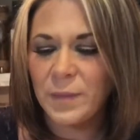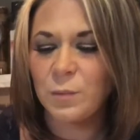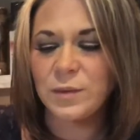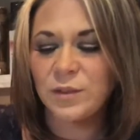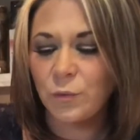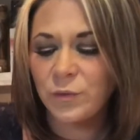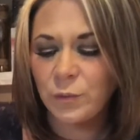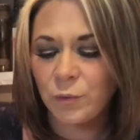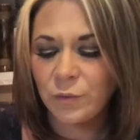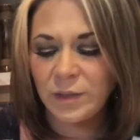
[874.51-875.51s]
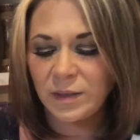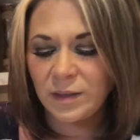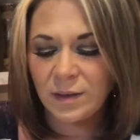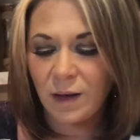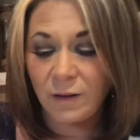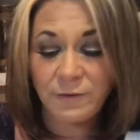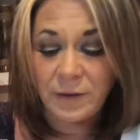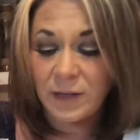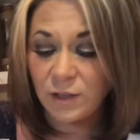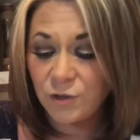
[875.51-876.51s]
it was only rooted in uh,
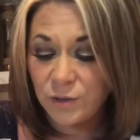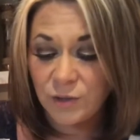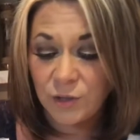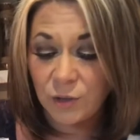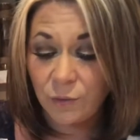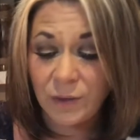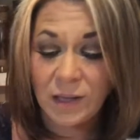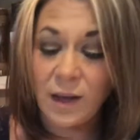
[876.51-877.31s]
financial security.